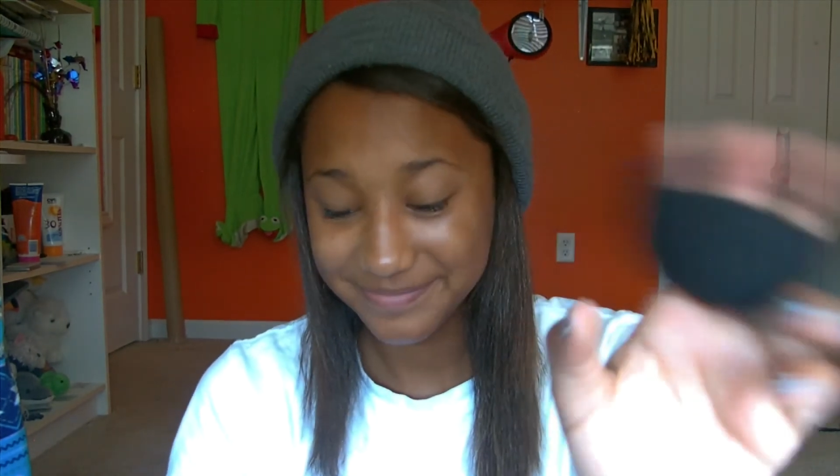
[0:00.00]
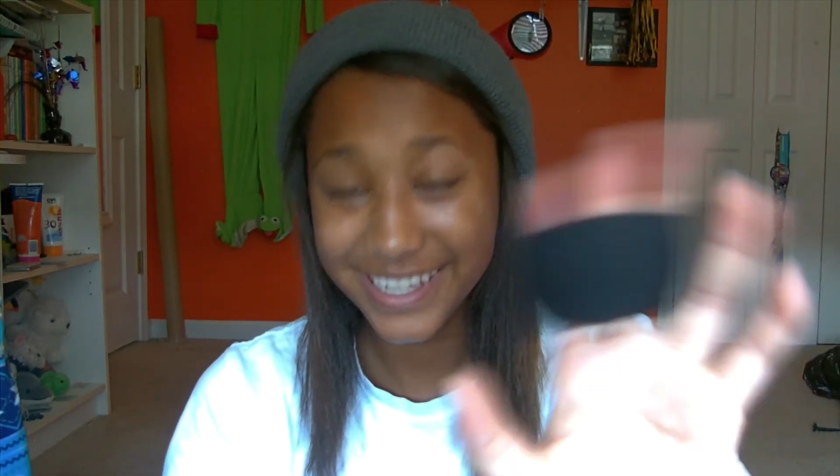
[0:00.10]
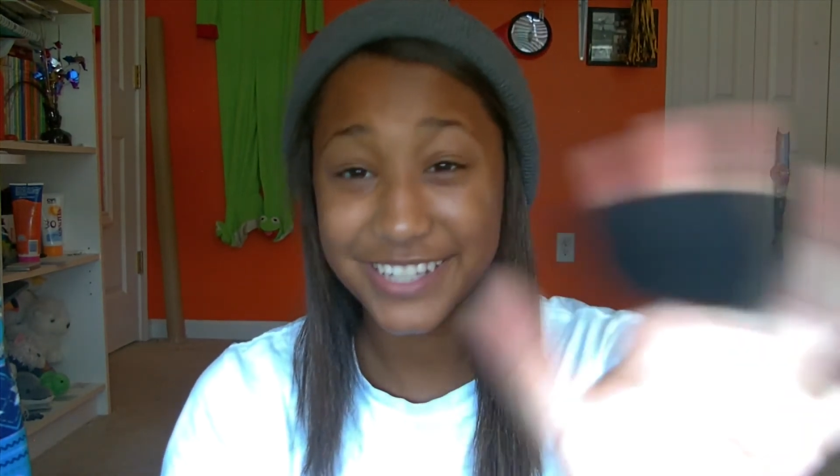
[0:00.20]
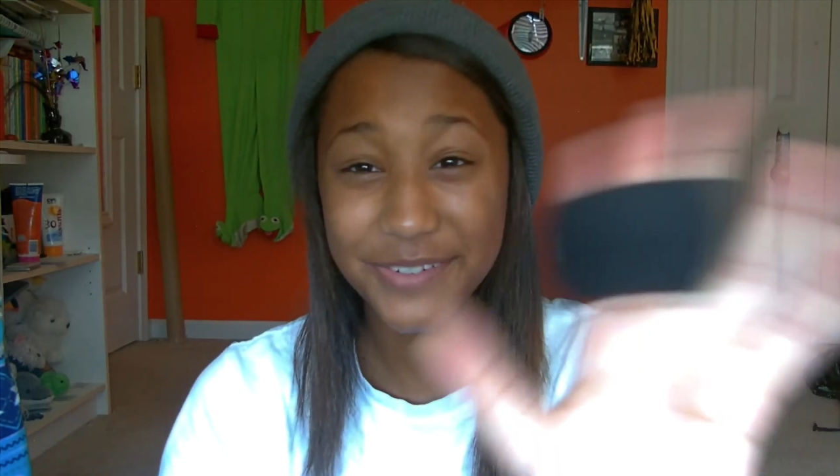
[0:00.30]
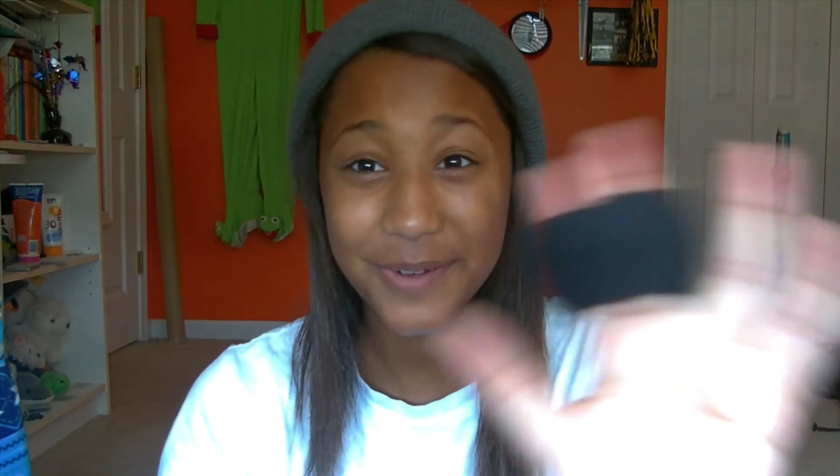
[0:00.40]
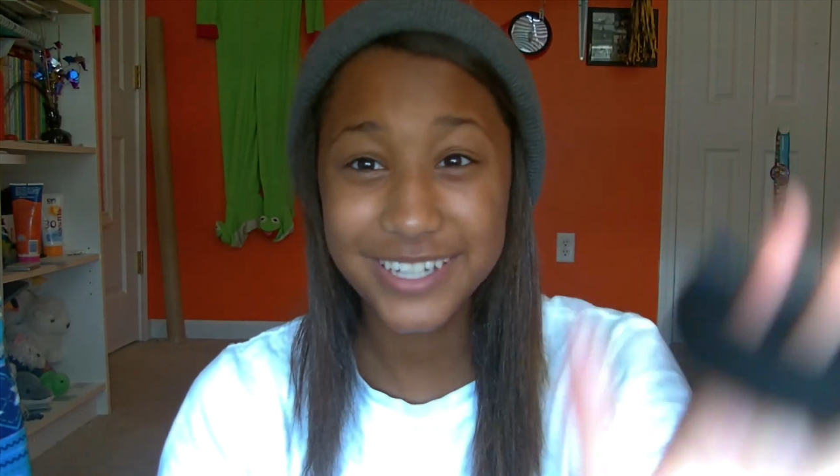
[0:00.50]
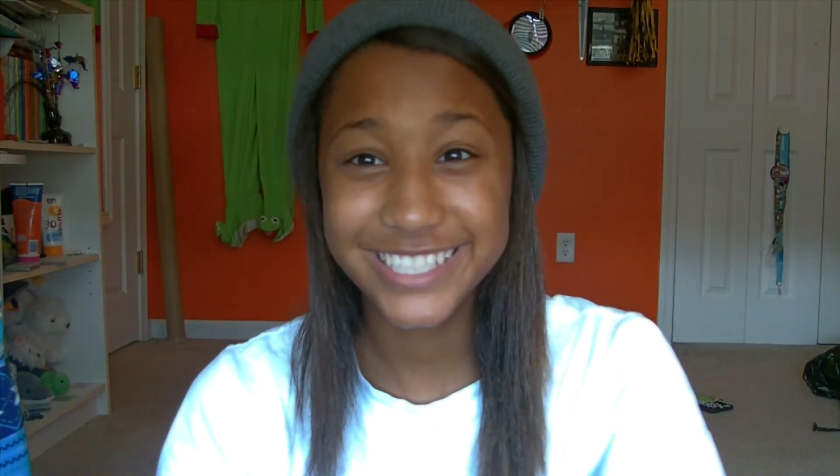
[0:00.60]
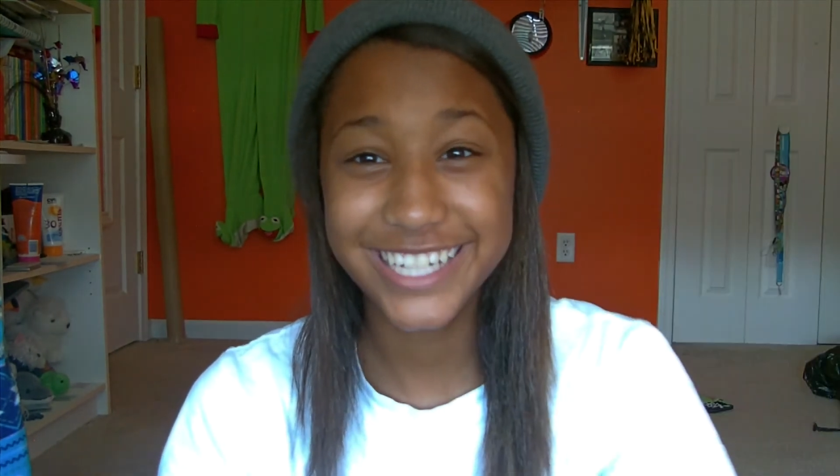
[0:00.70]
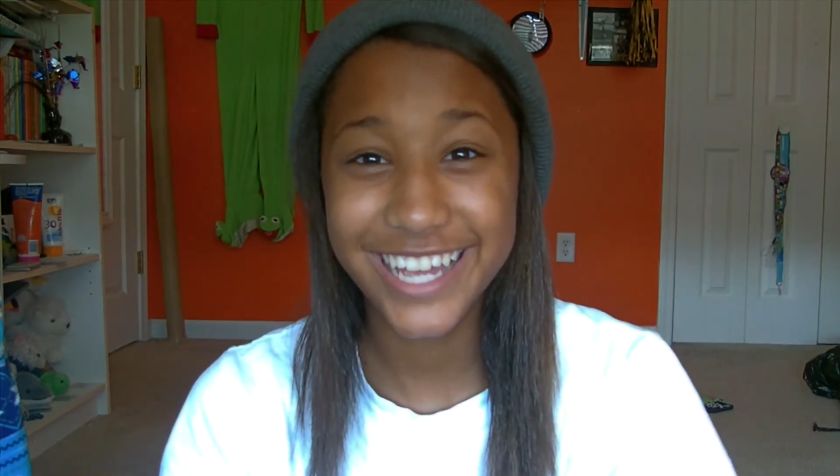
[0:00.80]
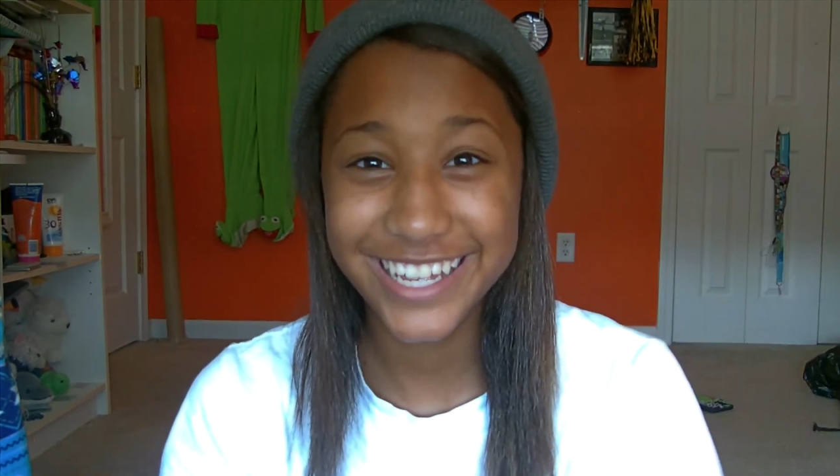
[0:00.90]
thanks for
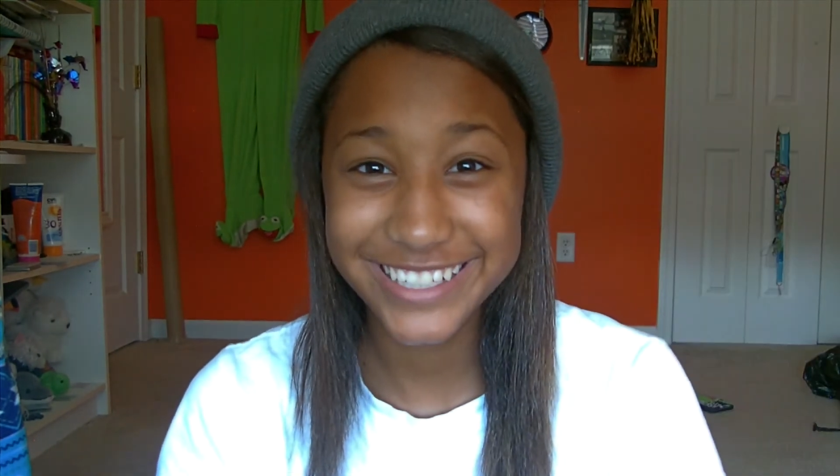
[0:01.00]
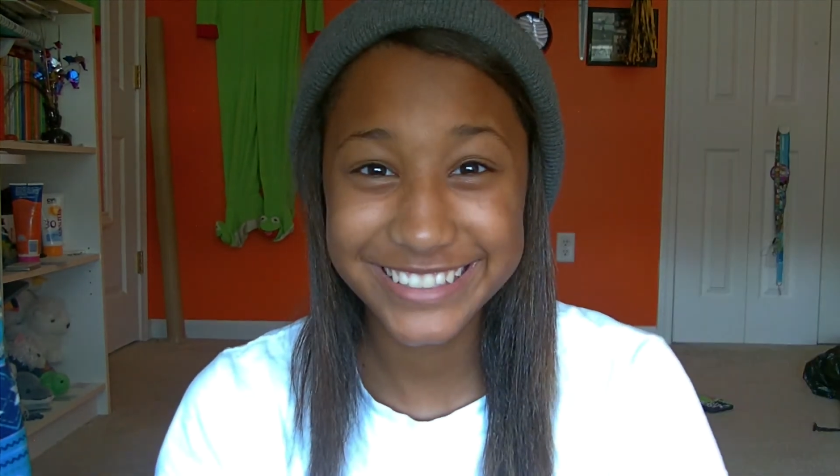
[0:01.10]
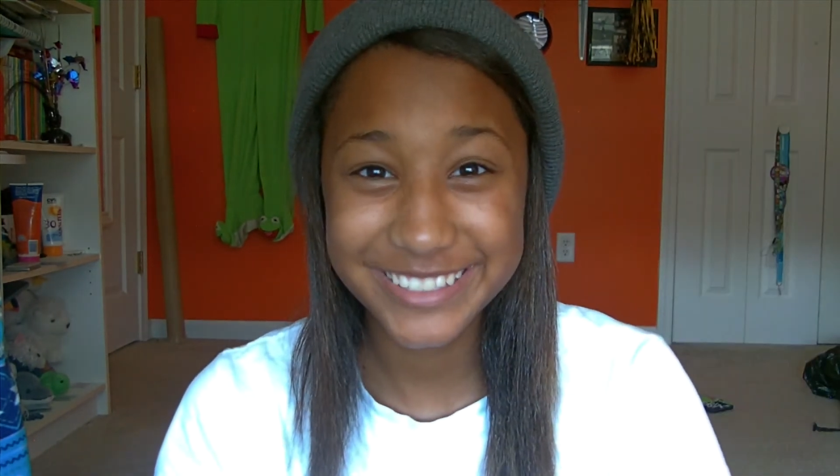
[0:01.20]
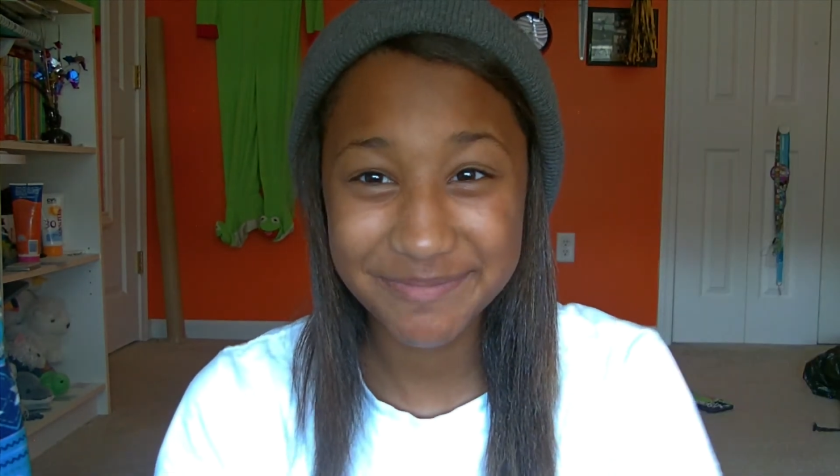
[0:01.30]
watching, guys.